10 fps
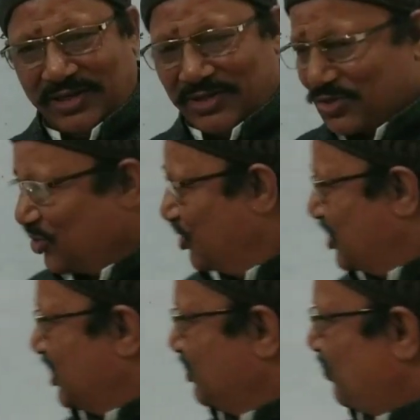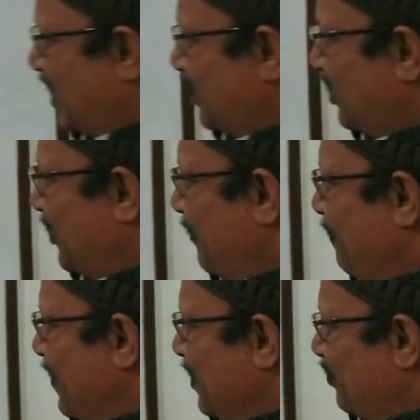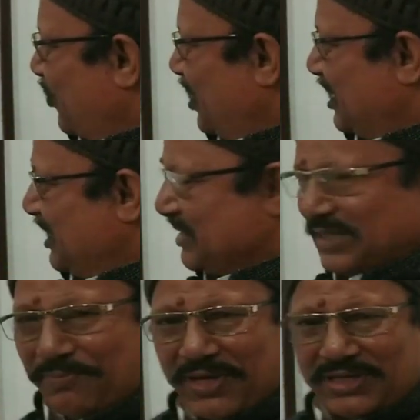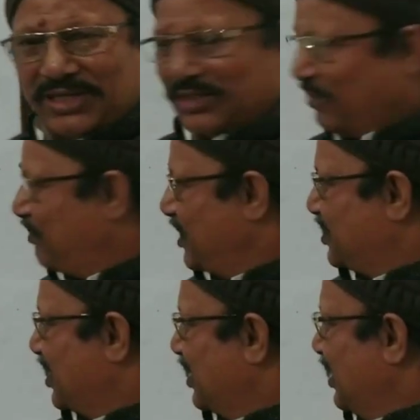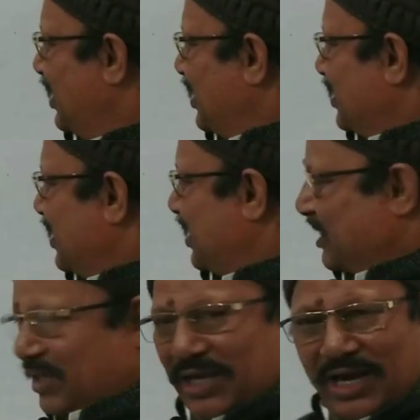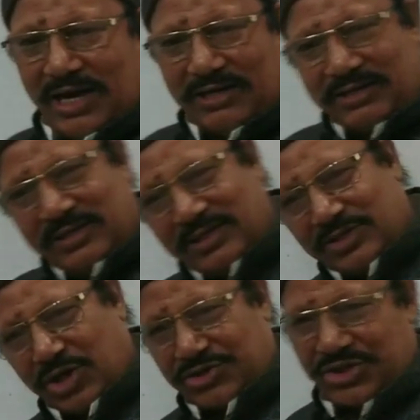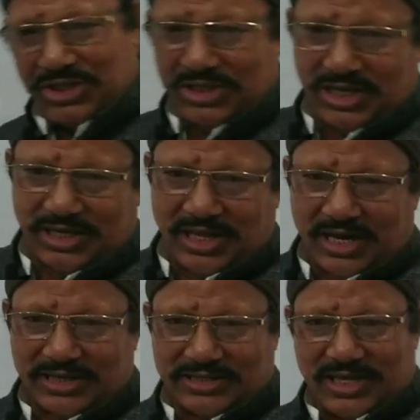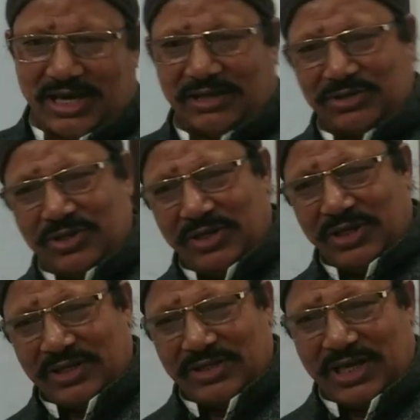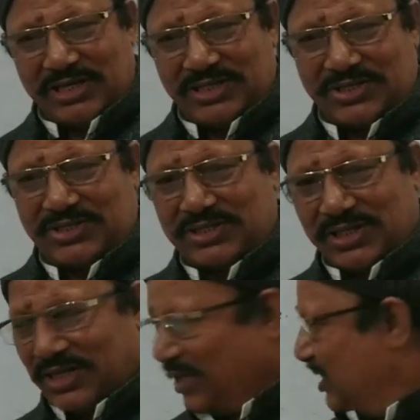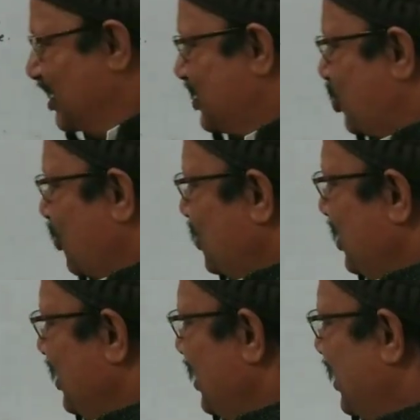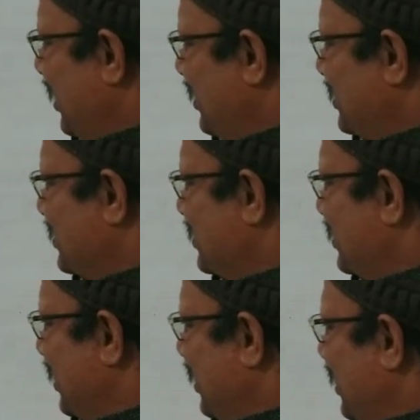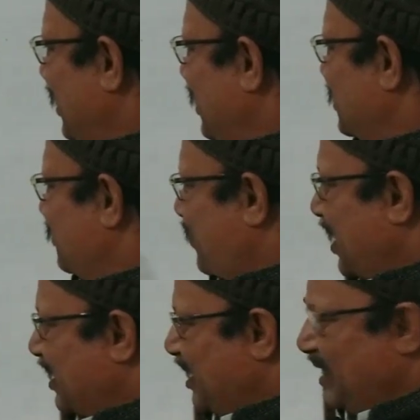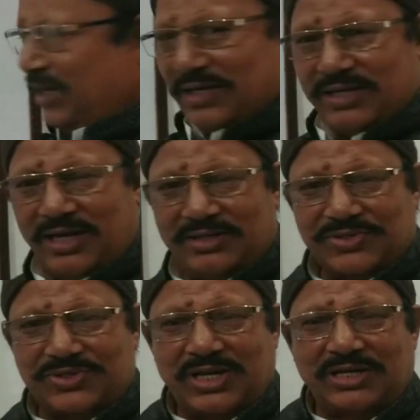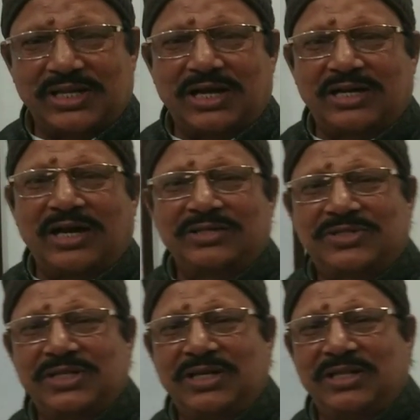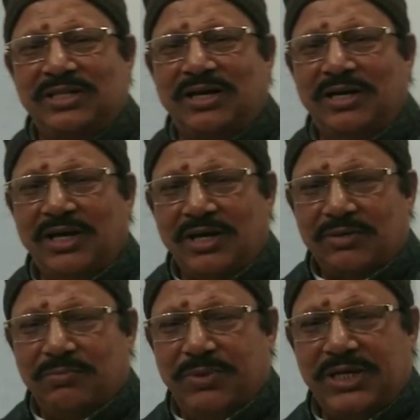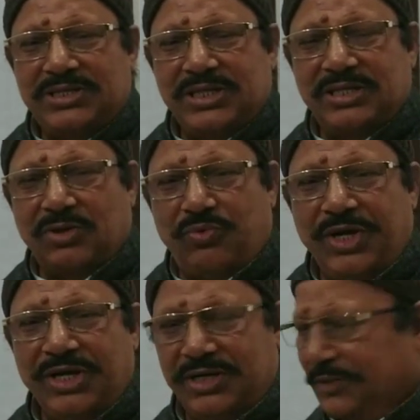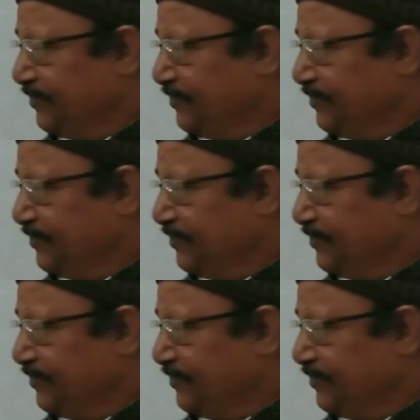So this is what the poet is depicting, the picture that they are tossing their head. They are just tossing their heads in a sprightly dance, that they are dancing in the breeze, in the wind.